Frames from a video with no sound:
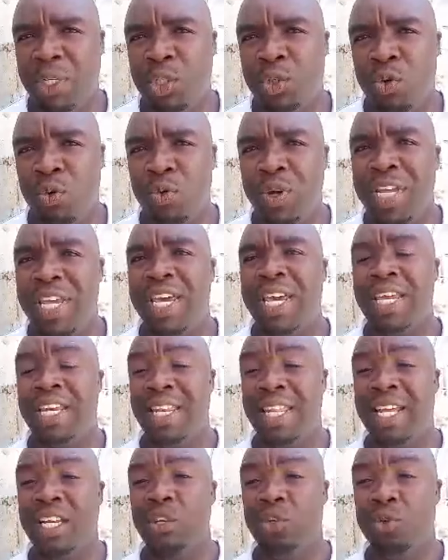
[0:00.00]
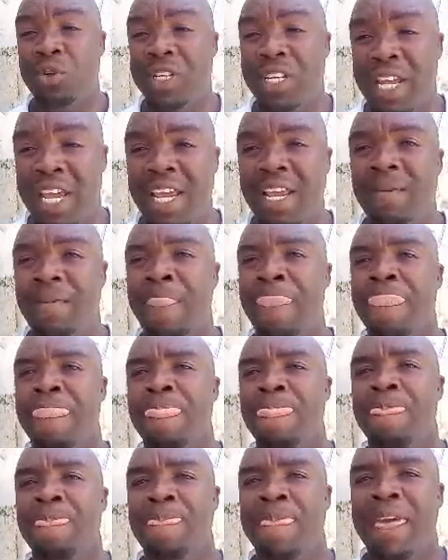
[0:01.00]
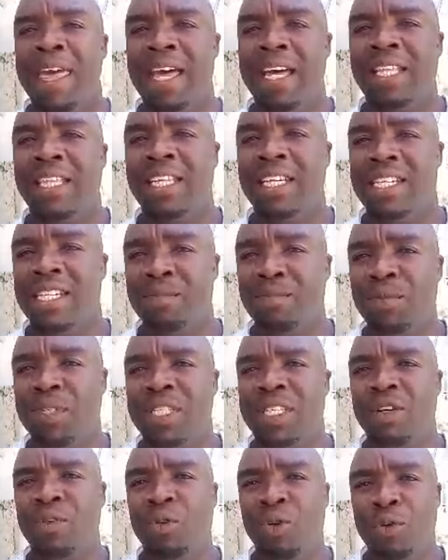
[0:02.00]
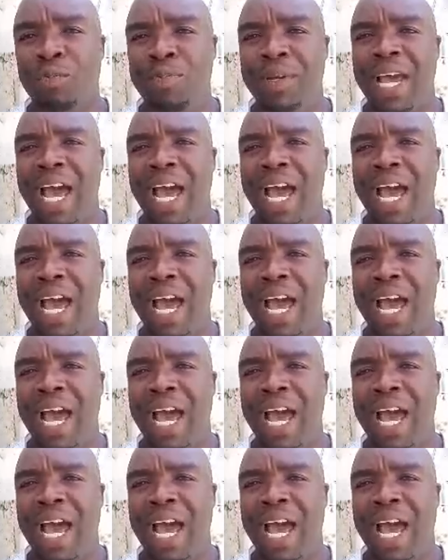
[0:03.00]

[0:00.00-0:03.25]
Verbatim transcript: So we heard that today uh, the Triple C will be